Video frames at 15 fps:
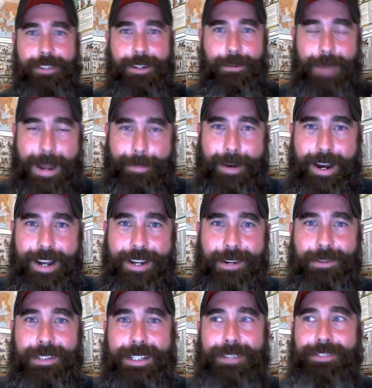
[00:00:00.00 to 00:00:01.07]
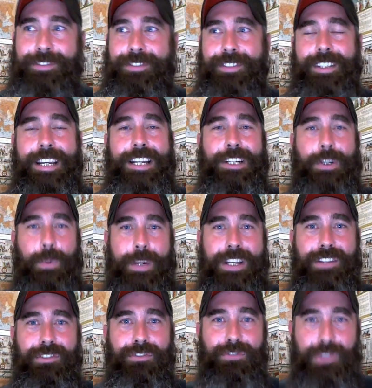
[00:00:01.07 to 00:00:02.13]
rabbi who lives in
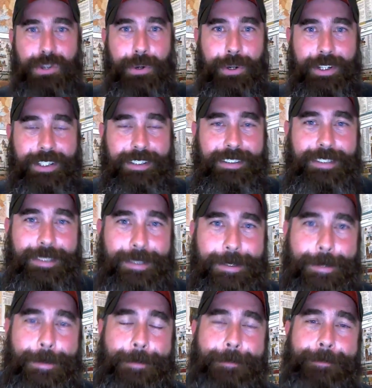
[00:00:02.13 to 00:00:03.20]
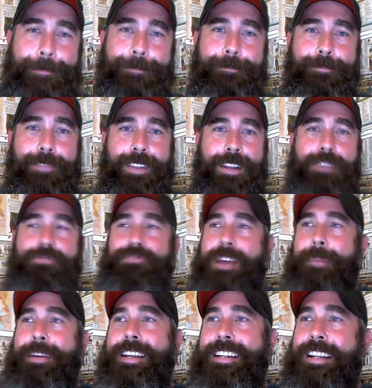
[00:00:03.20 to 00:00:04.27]
Queens, New York. Who's, I
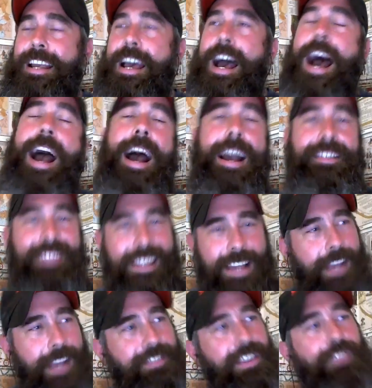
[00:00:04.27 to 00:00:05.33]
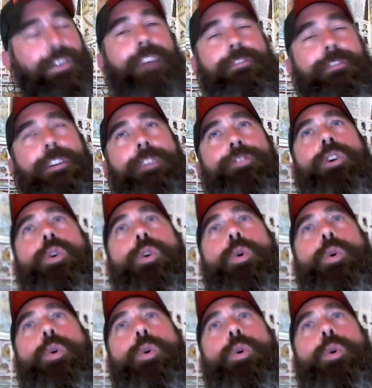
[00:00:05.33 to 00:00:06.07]
mean, I, I say I say this often. So